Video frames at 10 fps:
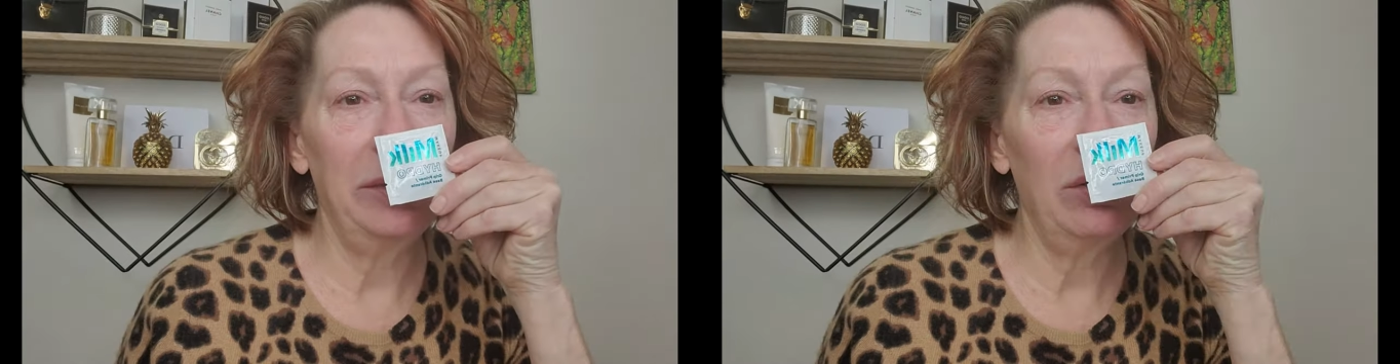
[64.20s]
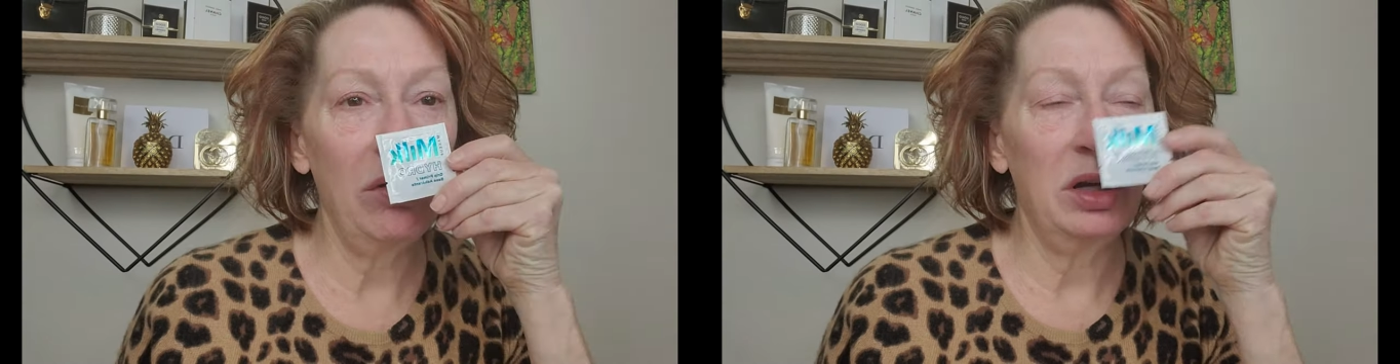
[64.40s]

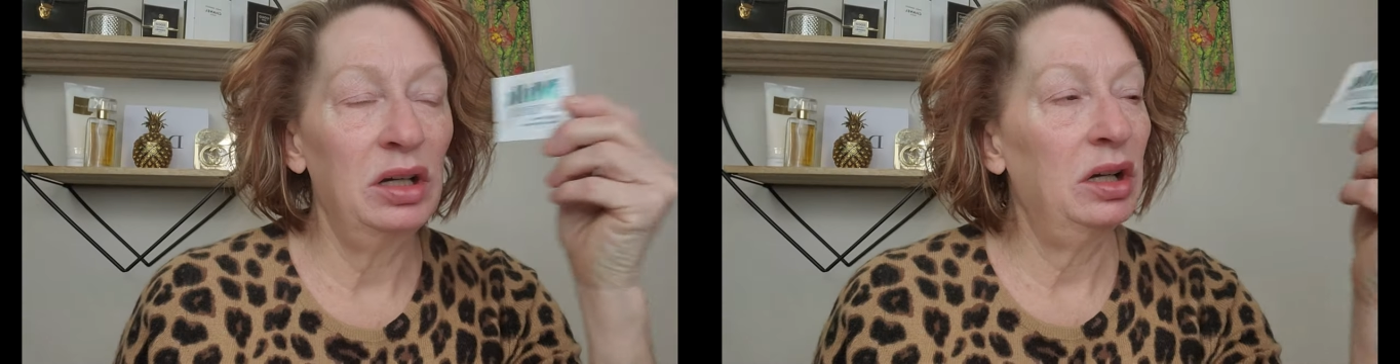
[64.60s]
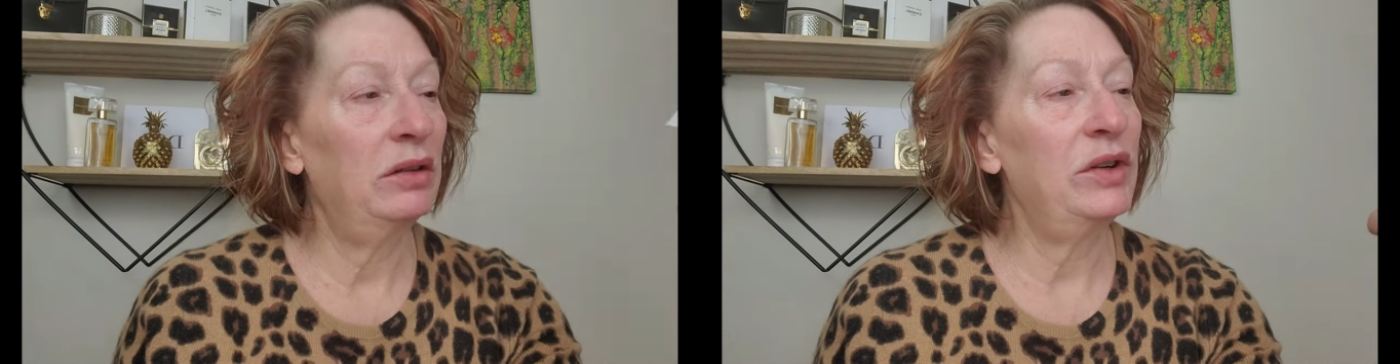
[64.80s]
Milk
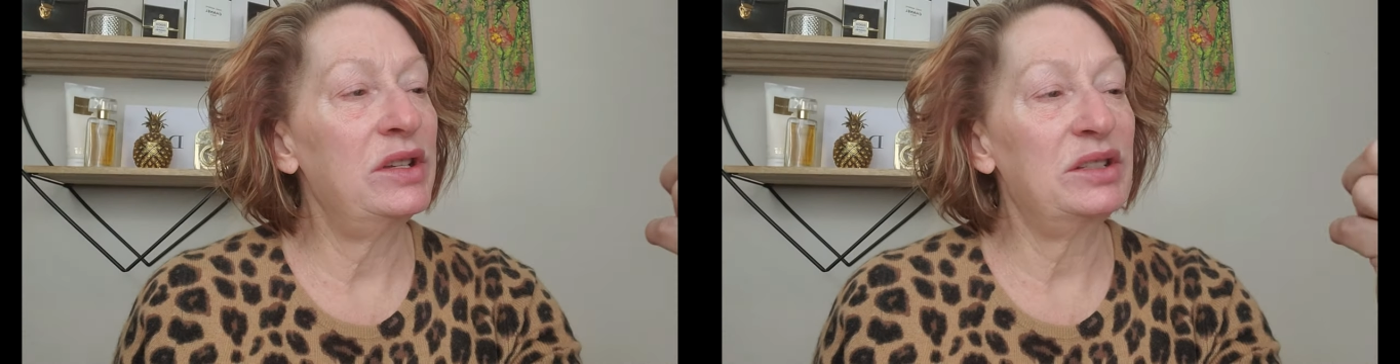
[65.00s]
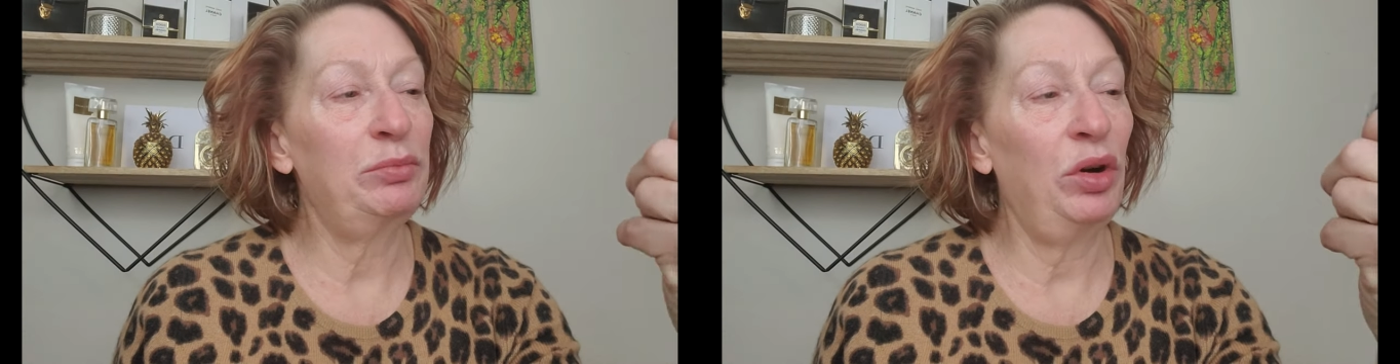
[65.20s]
for
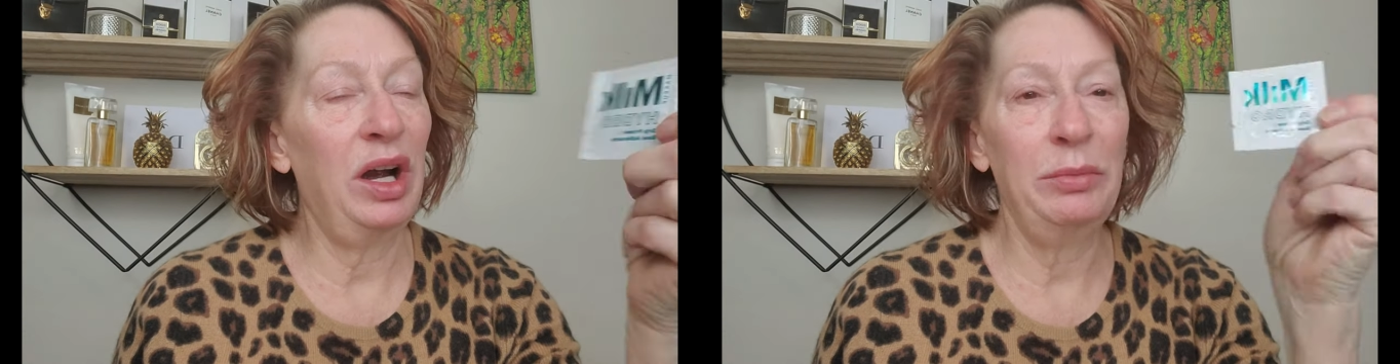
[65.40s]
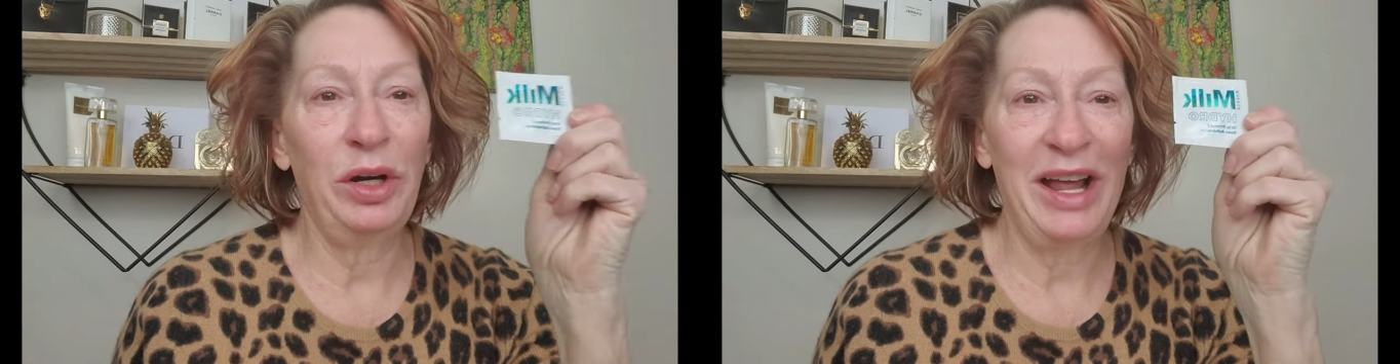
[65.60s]
this
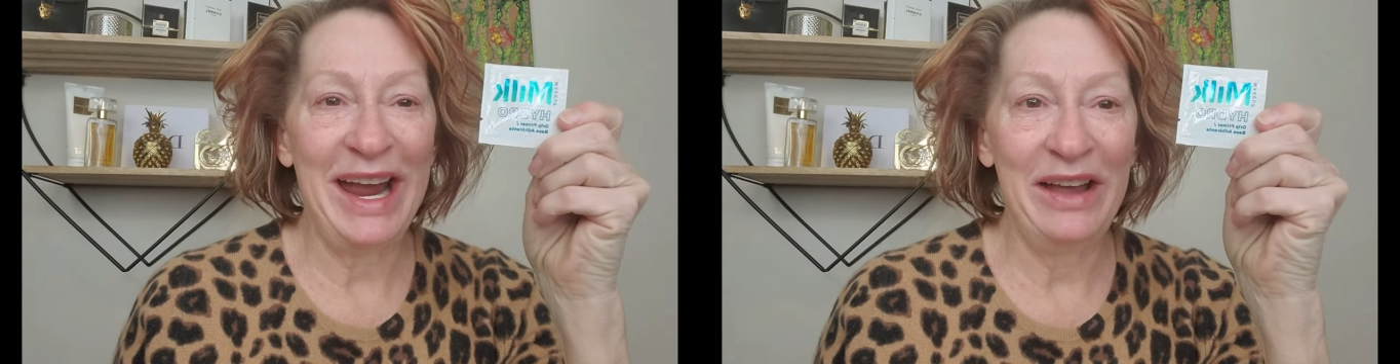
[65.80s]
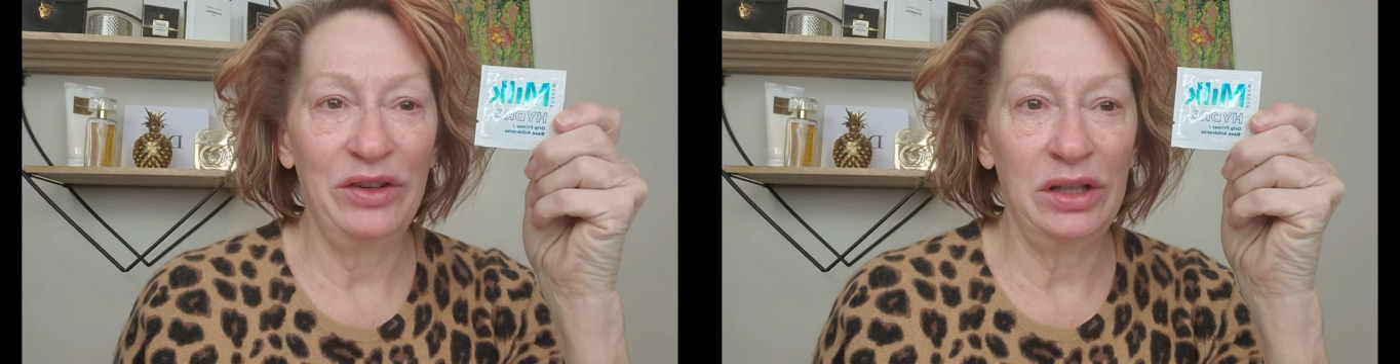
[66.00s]
primer, and I
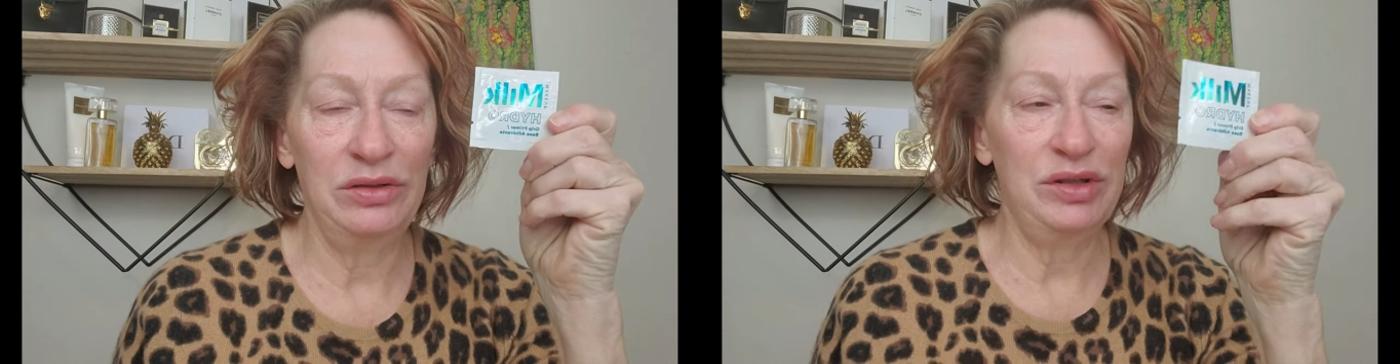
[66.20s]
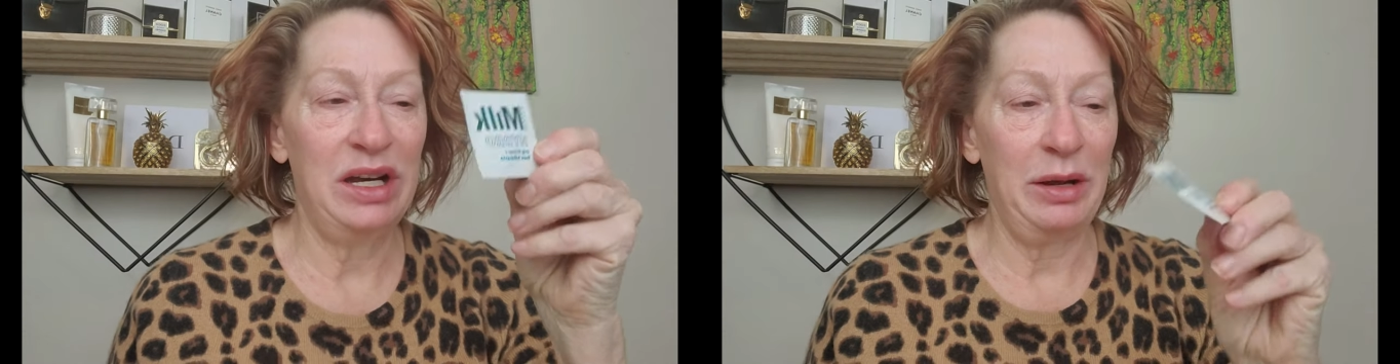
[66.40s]
haven't used it.